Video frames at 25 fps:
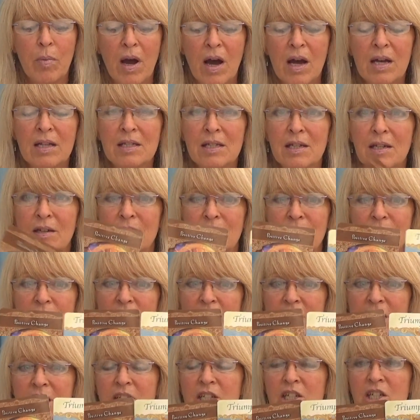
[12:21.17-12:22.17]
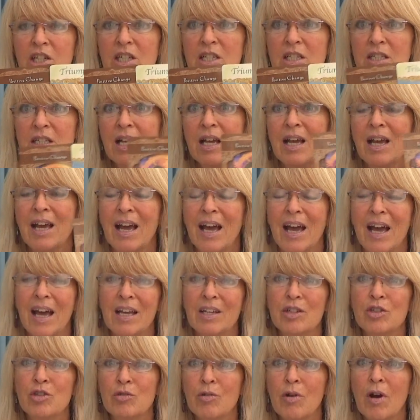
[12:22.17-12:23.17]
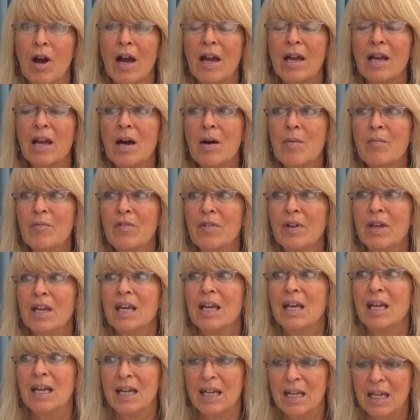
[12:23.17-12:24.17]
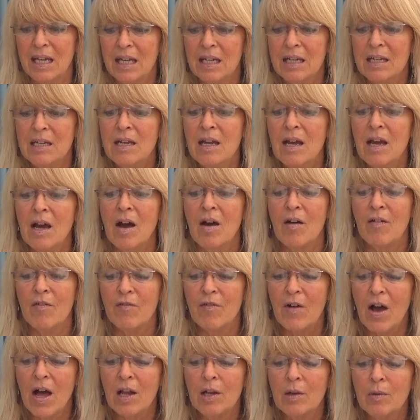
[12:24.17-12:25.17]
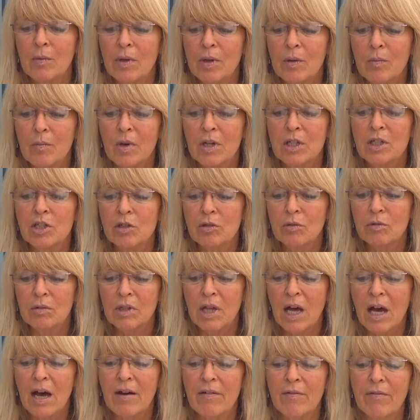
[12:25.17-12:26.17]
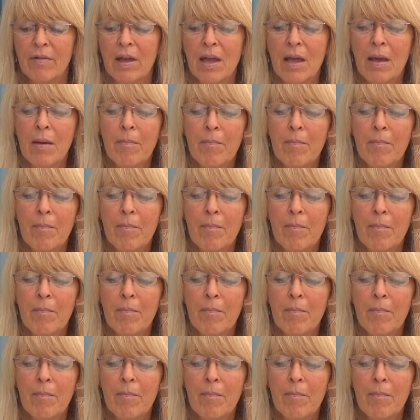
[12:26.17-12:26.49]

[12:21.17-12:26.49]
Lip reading: Positive changes and triumph in following what you love.